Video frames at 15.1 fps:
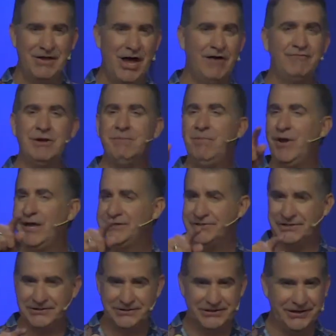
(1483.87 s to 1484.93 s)
of
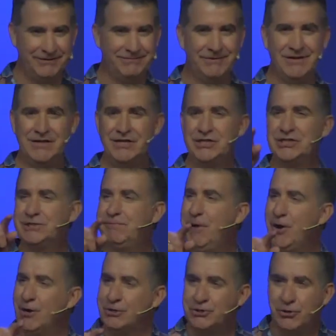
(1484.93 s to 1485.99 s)
complacency,
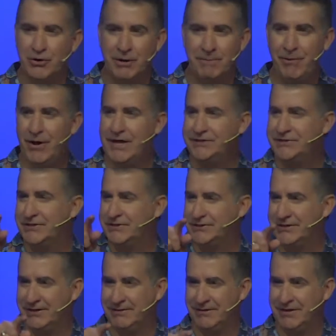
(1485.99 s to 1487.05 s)
spiritual
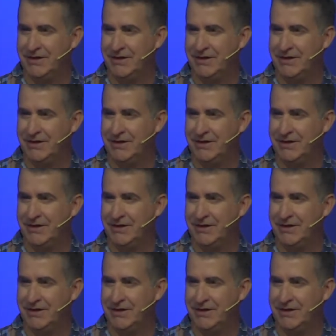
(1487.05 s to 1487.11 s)
complacency?